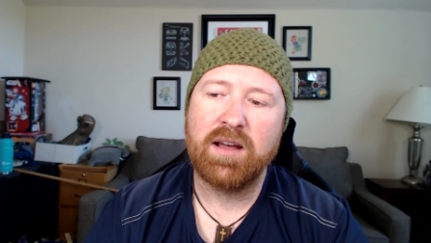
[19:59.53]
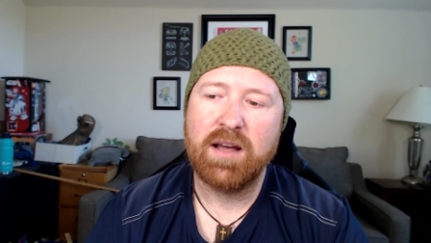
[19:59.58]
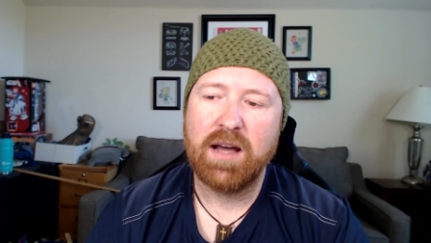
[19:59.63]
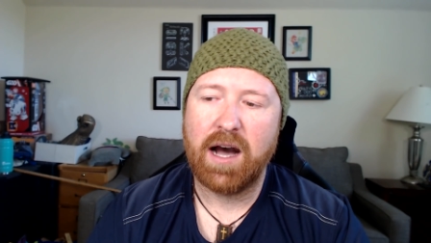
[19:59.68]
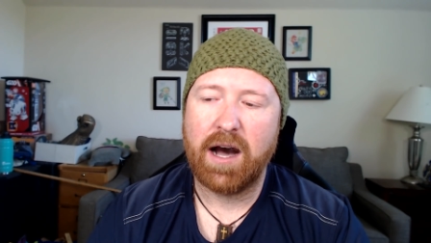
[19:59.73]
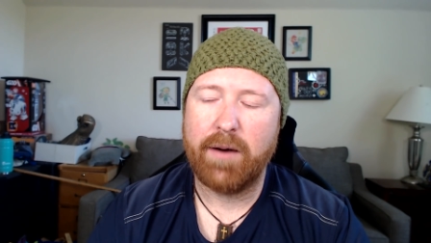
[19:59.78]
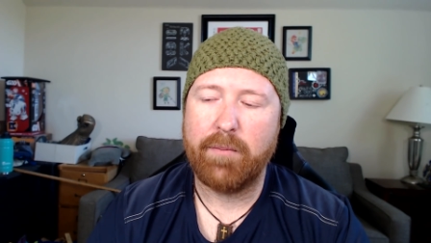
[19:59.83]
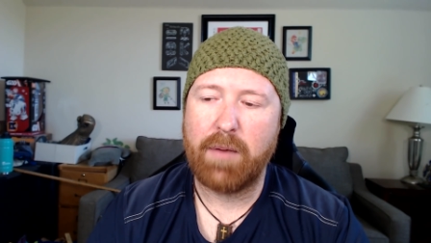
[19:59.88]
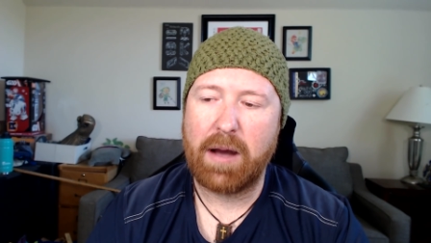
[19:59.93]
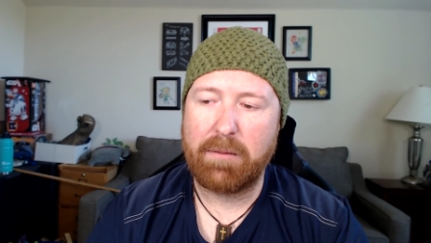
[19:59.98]

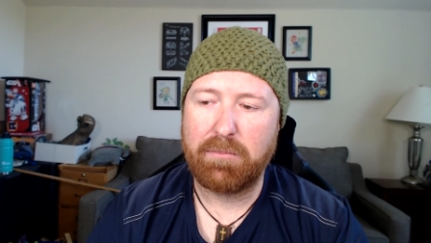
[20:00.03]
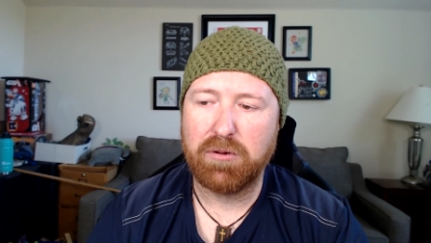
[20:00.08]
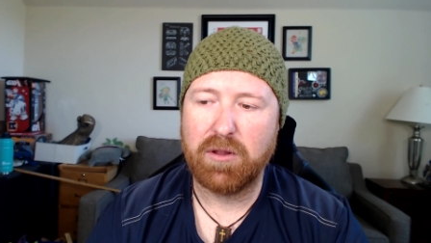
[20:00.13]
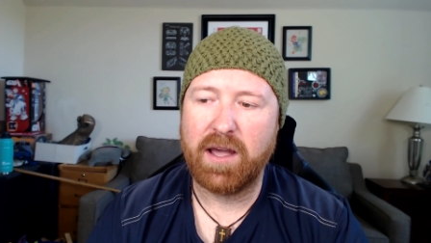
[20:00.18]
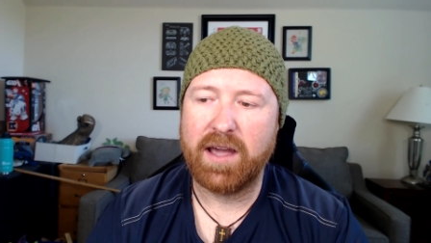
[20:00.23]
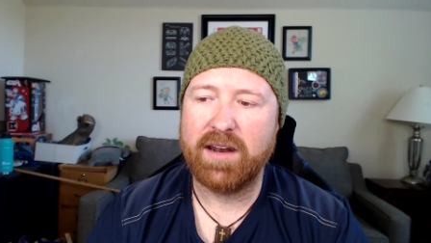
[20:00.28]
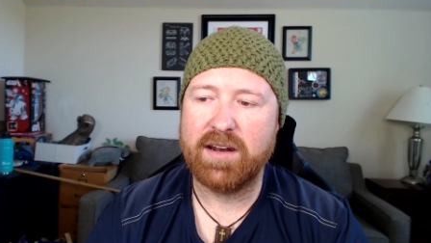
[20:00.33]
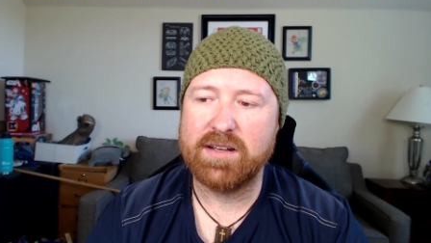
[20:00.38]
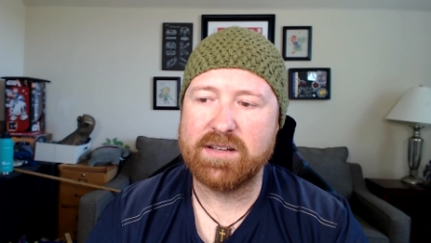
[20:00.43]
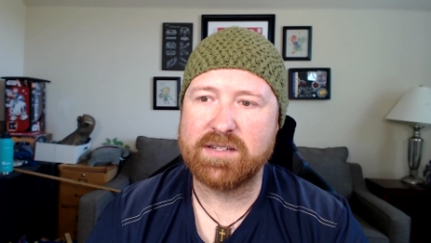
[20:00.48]
Uh, my
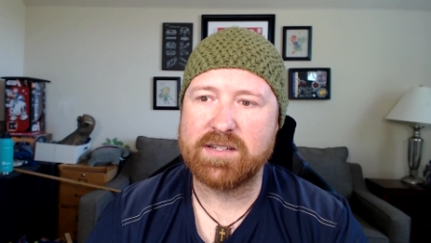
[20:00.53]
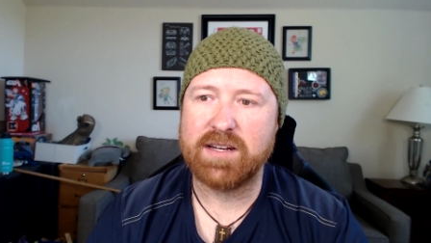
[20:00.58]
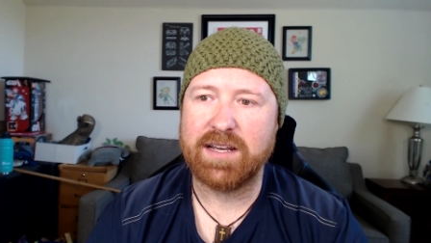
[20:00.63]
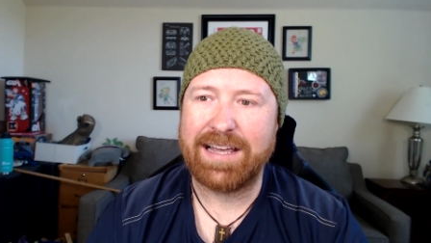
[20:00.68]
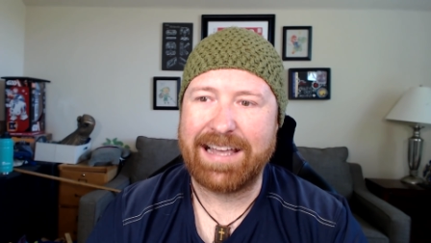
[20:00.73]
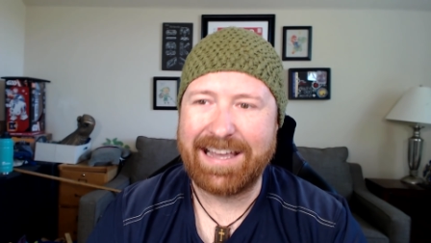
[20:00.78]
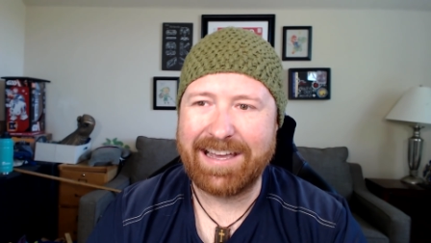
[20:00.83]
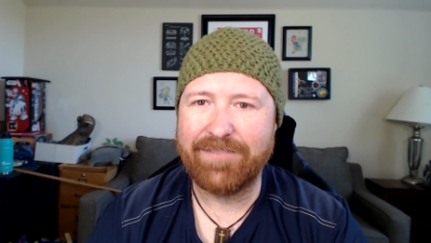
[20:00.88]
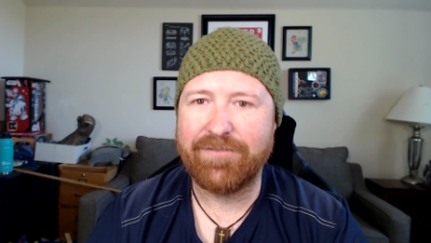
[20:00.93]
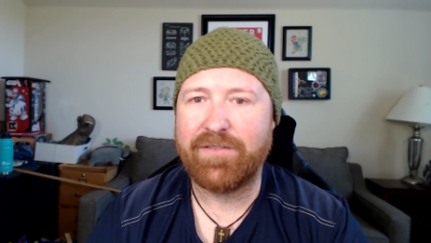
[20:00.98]
plan is to
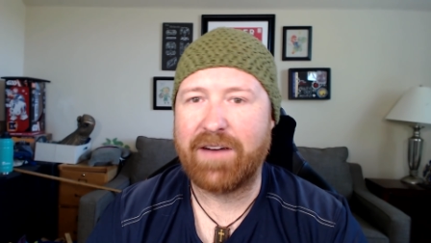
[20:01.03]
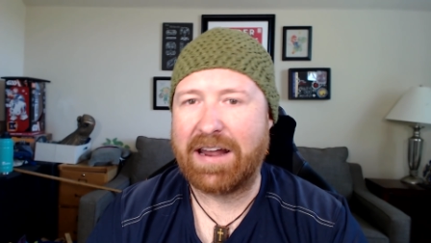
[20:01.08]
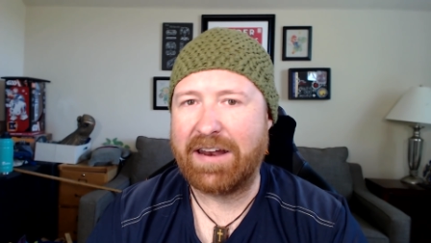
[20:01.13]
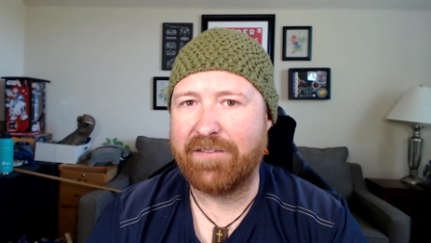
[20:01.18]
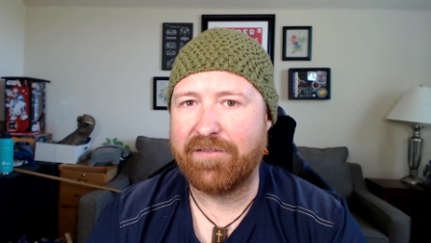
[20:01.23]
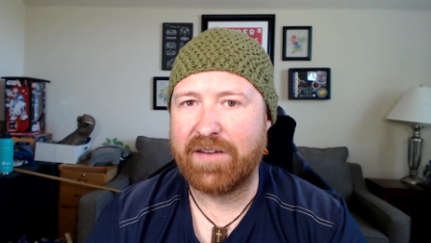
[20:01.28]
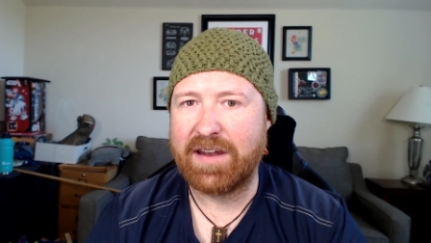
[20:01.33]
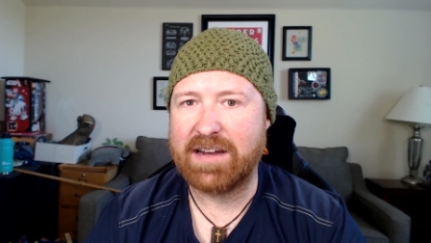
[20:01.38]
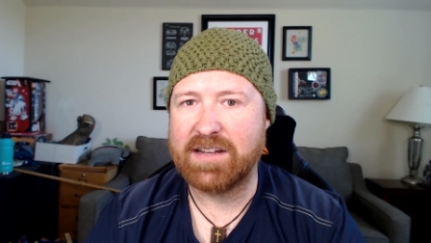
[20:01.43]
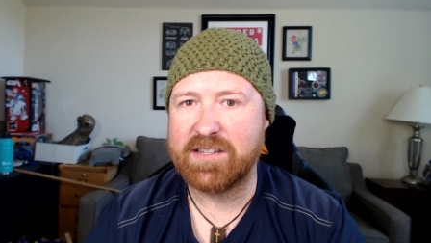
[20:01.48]
hit Final
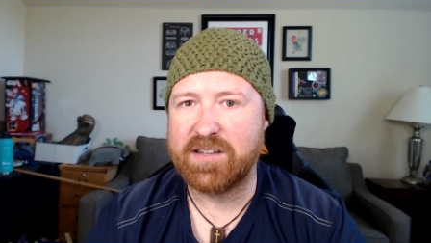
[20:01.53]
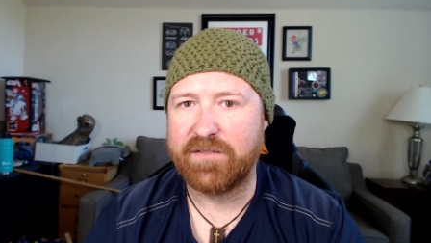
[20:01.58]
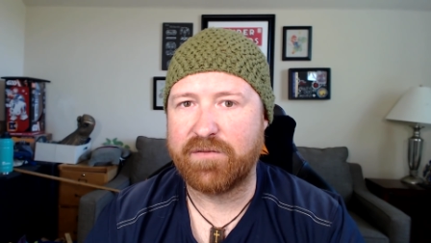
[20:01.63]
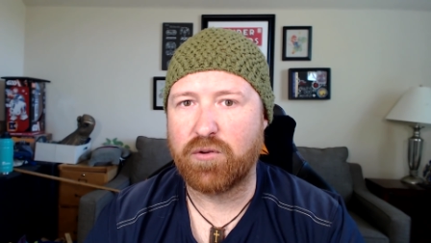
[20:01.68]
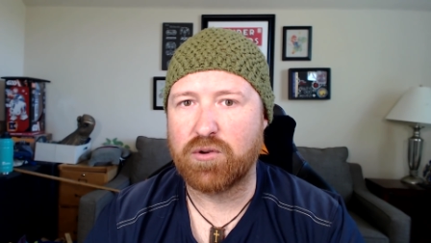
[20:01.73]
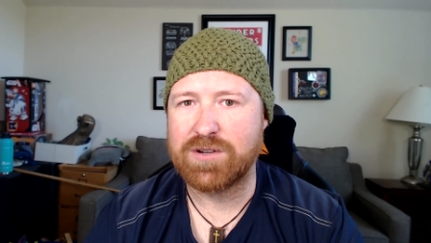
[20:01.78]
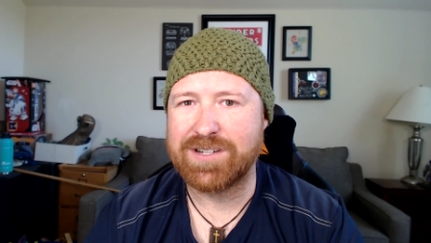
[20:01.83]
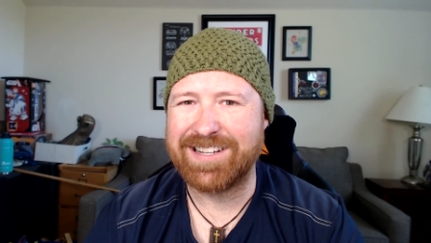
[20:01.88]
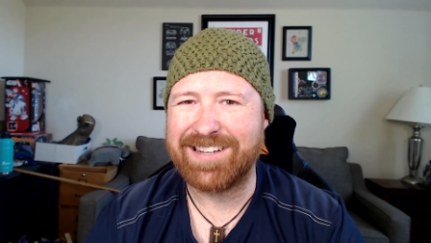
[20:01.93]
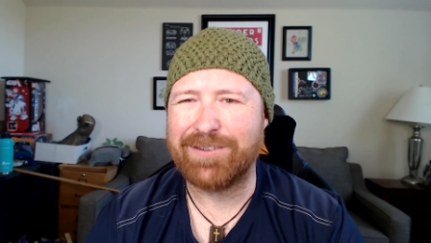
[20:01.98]
Fantasy
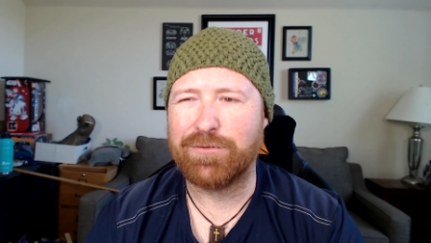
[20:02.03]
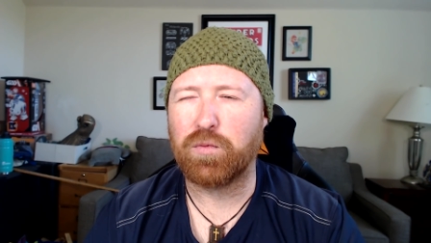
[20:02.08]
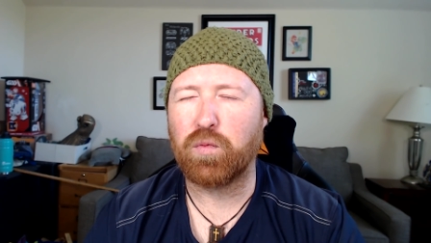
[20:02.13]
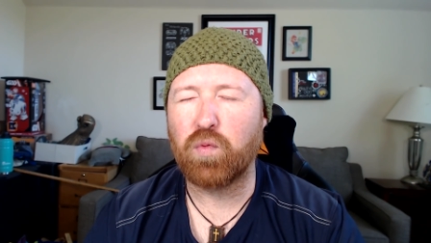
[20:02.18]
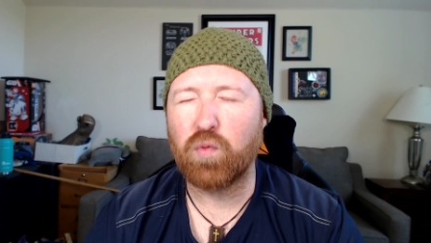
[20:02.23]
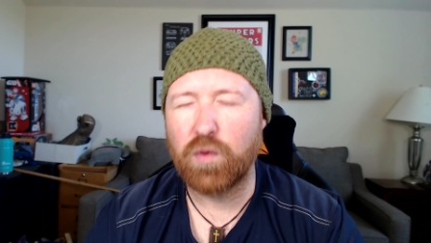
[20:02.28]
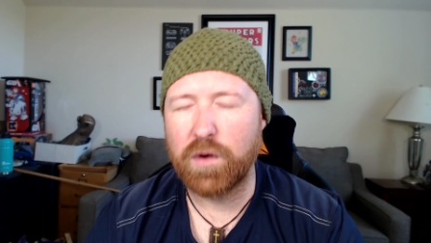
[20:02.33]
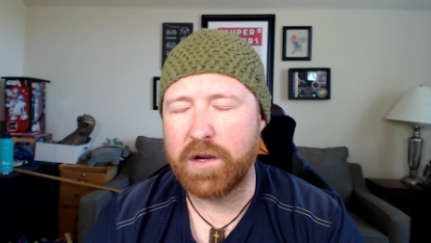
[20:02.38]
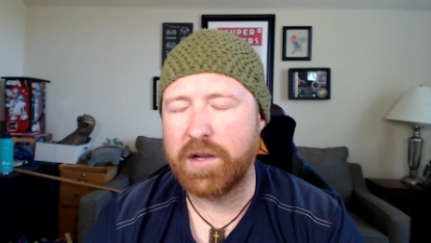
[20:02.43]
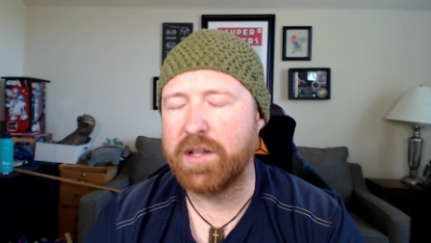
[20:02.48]
XIV
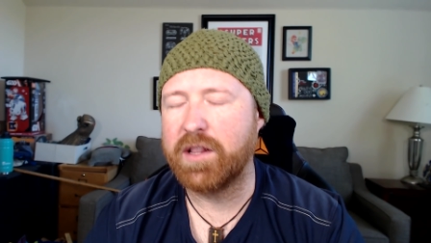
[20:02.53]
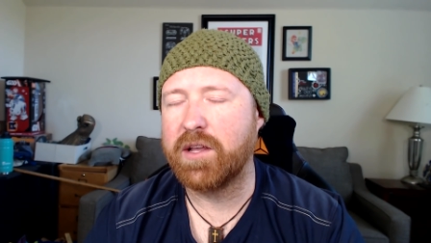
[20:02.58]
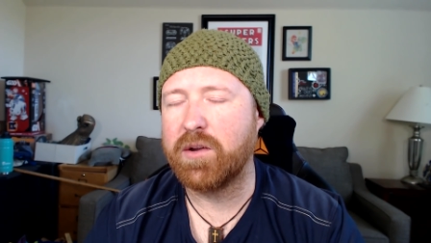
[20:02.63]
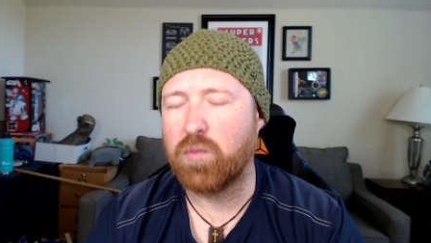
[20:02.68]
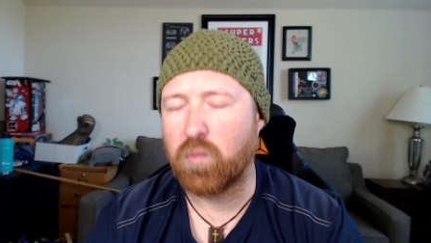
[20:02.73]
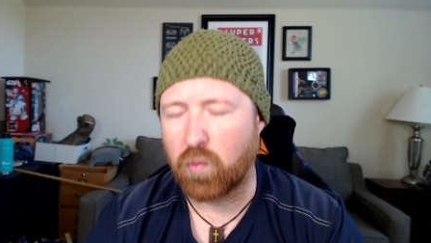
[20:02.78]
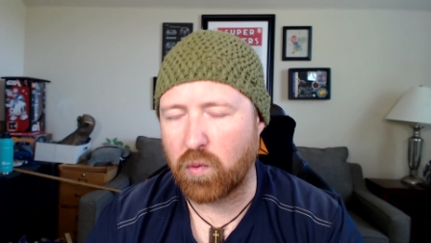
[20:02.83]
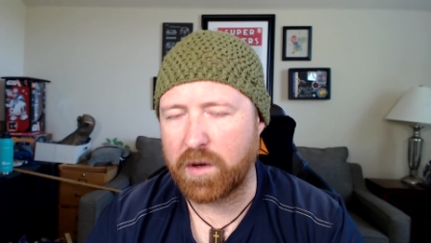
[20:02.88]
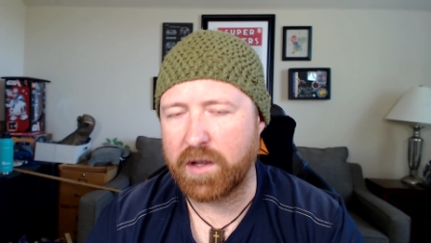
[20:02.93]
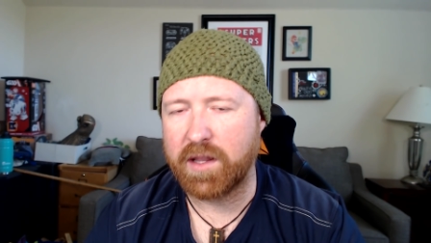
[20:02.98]
really
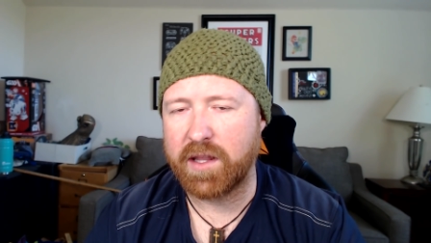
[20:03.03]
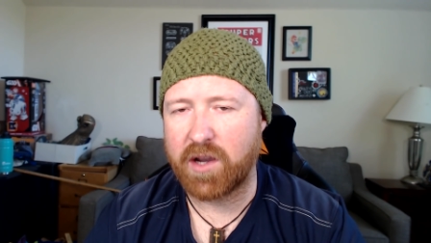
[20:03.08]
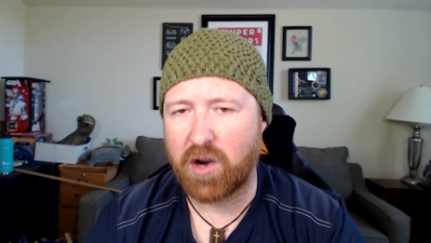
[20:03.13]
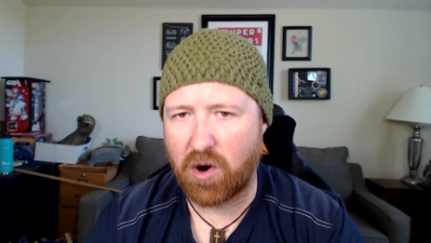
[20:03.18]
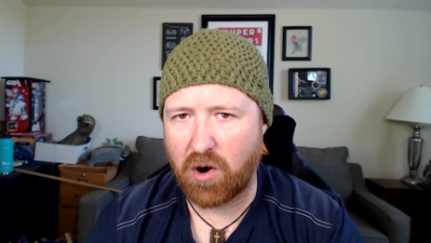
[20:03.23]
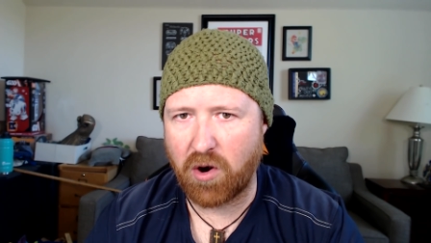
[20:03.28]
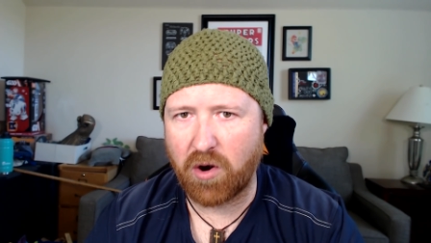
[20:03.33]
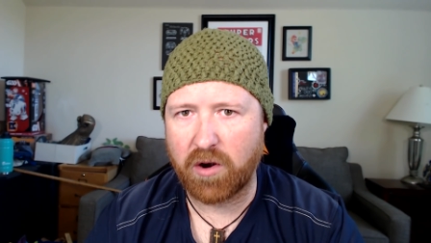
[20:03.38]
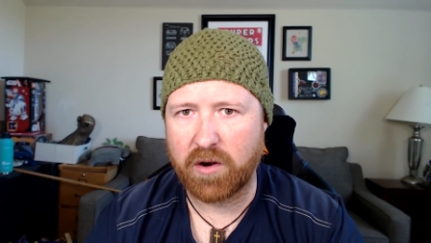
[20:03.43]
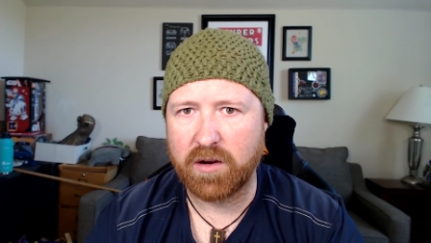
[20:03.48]
really
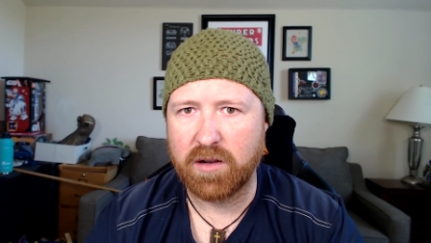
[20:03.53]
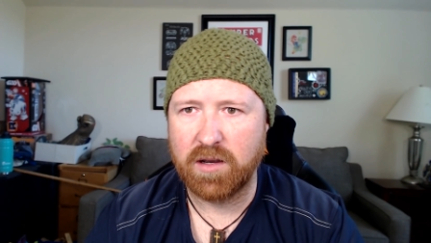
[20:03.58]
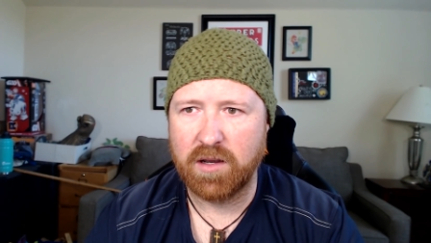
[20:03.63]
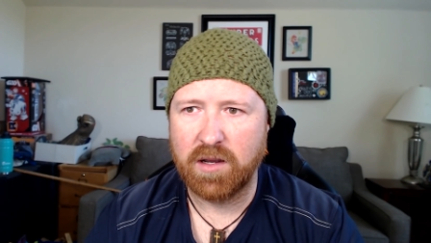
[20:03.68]
hard